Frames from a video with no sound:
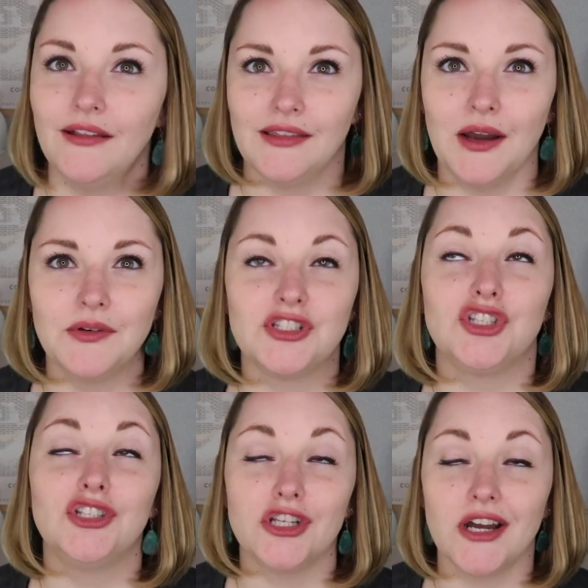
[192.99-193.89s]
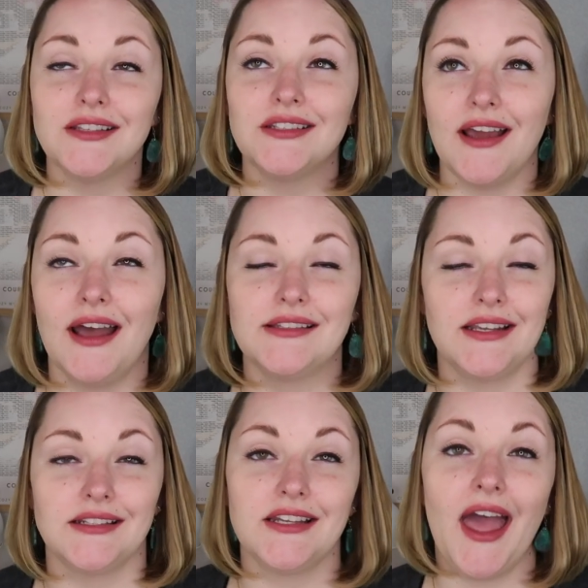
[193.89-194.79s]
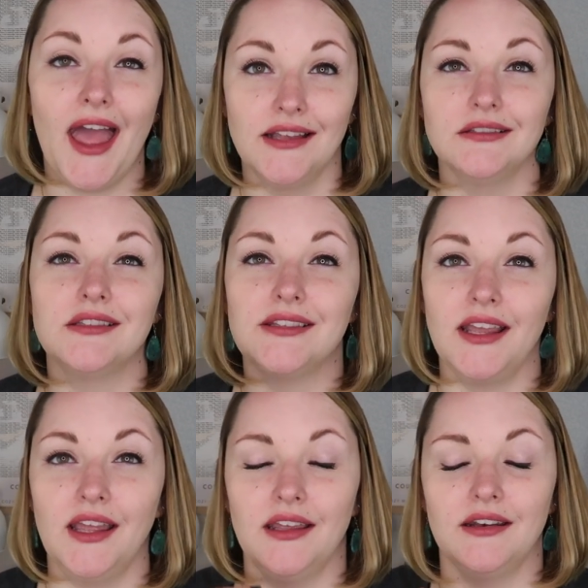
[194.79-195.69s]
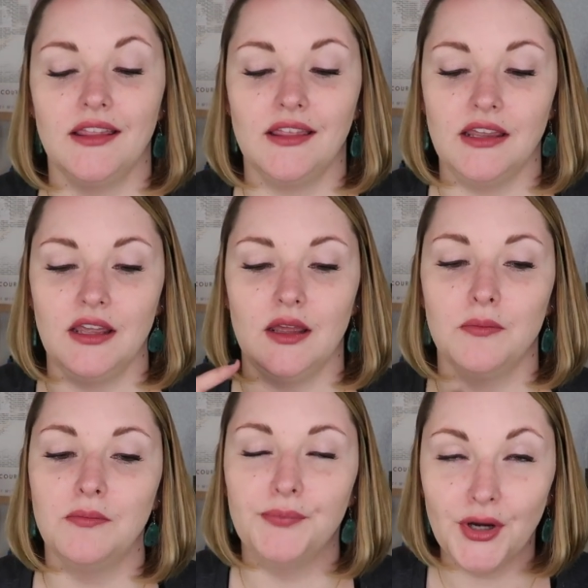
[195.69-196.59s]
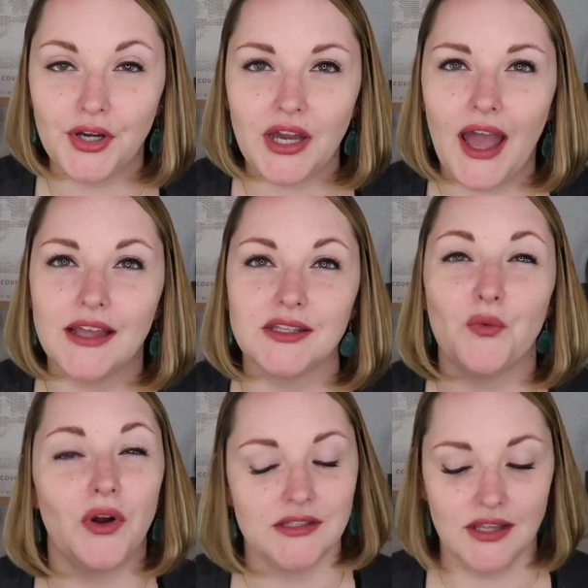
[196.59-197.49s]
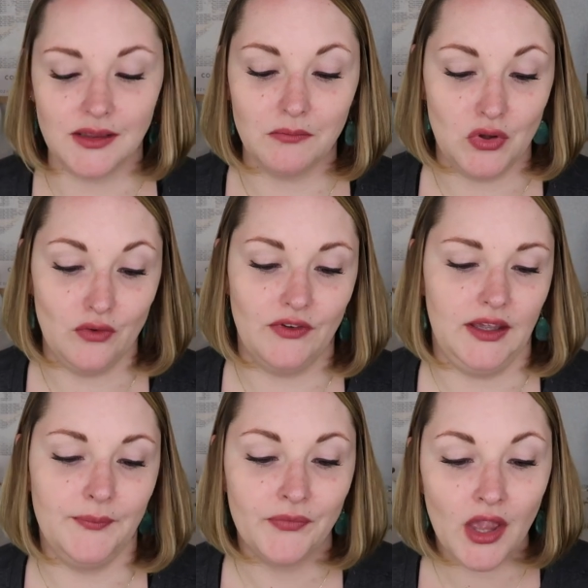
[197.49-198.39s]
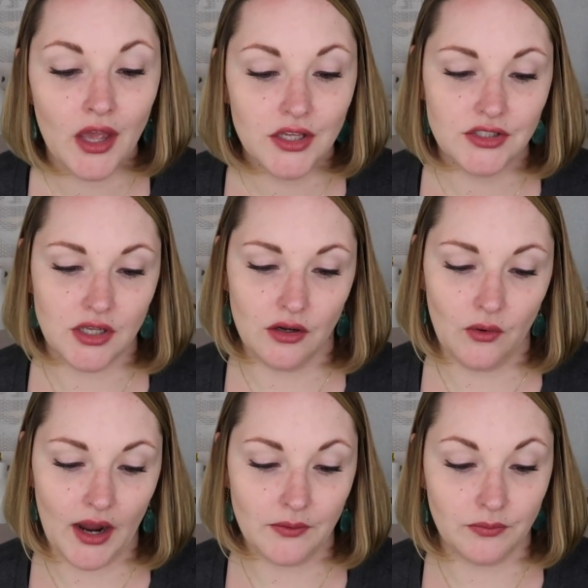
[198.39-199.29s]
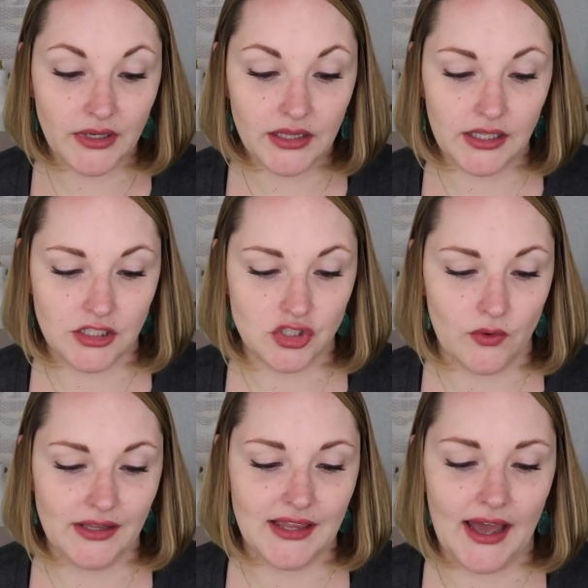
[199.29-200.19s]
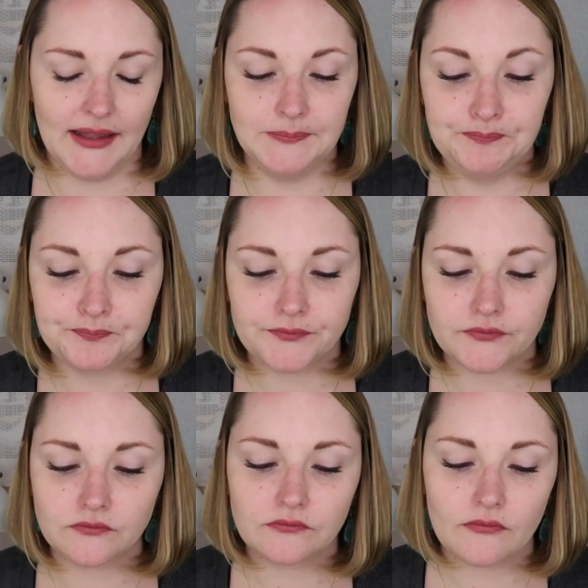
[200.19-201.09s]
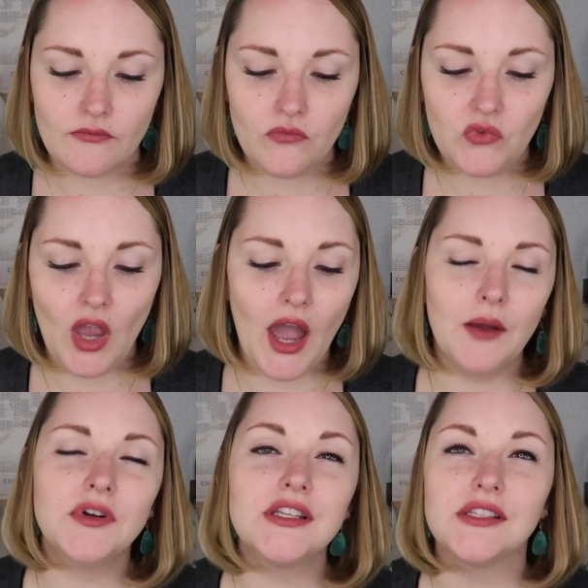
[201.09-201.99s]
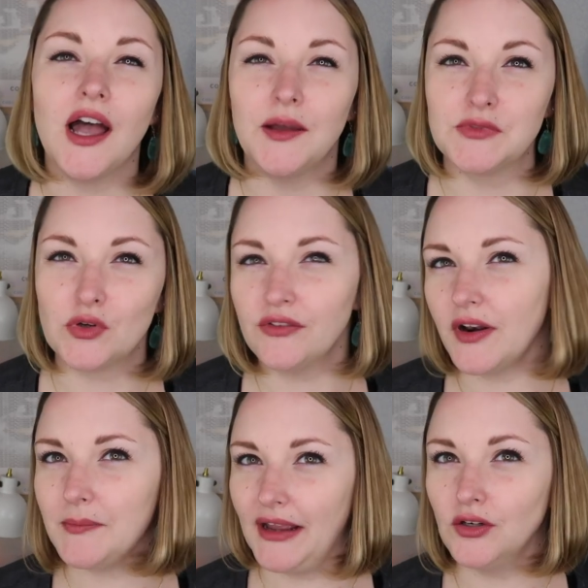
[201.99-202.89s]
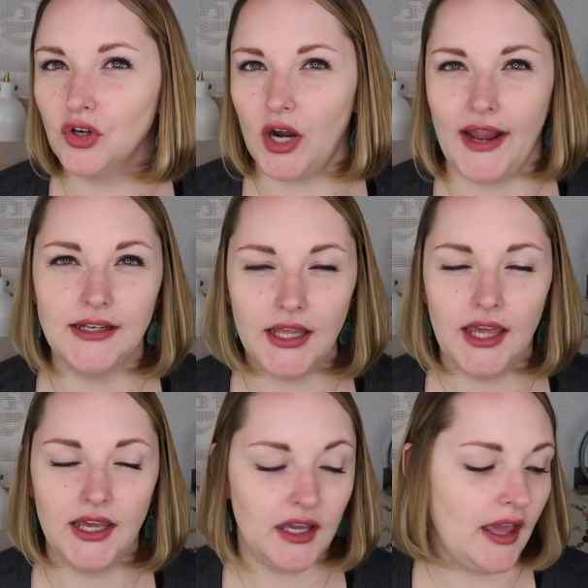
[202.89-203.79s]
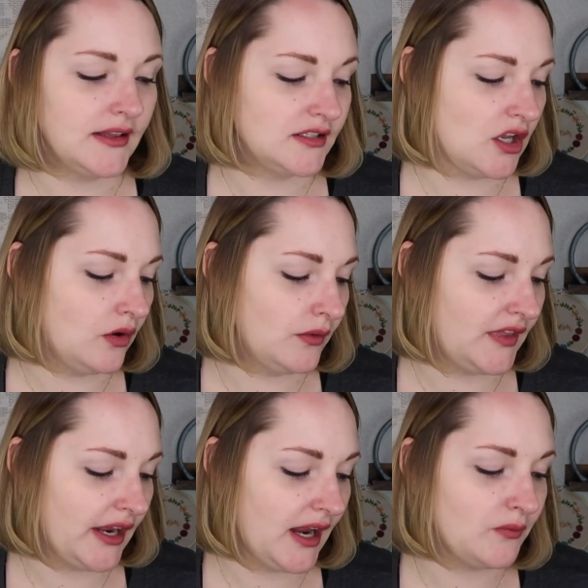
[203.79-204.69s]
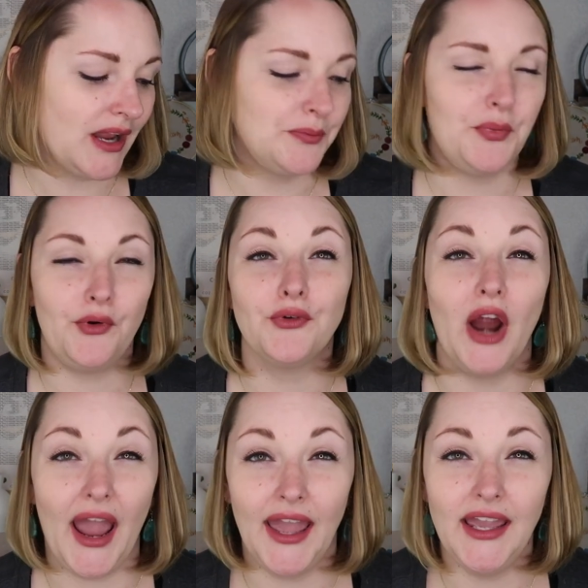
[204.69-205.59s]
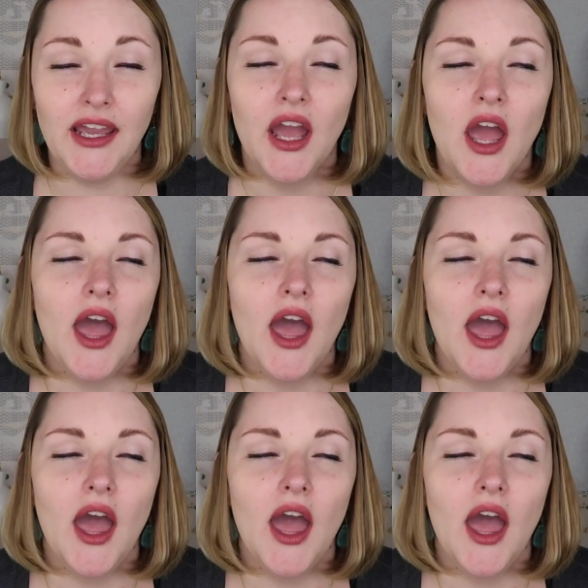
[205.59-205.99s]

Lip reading: That was just as intense in the book as it was in the movie. So I really enjoyed that. I was sort of on a Michael Crichton kick, and so then I read Prey,